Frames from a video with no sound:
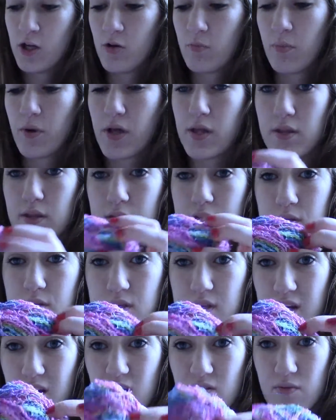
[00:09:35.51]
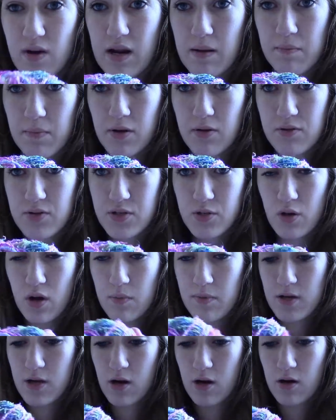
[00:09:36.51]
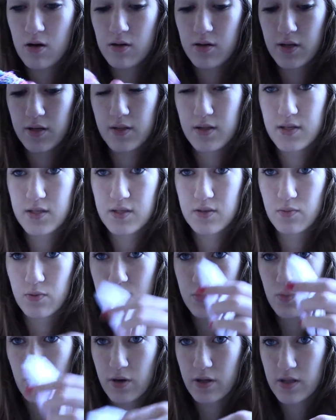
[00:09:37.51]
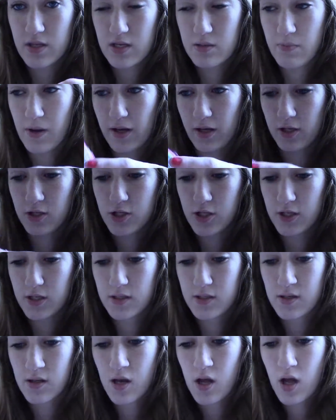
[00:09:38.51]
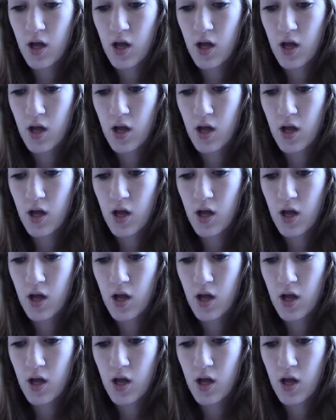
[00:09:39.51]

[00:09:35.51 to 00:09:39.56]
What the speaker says: but this is like a rainbow scrubby yarn, and this was one of these packagings.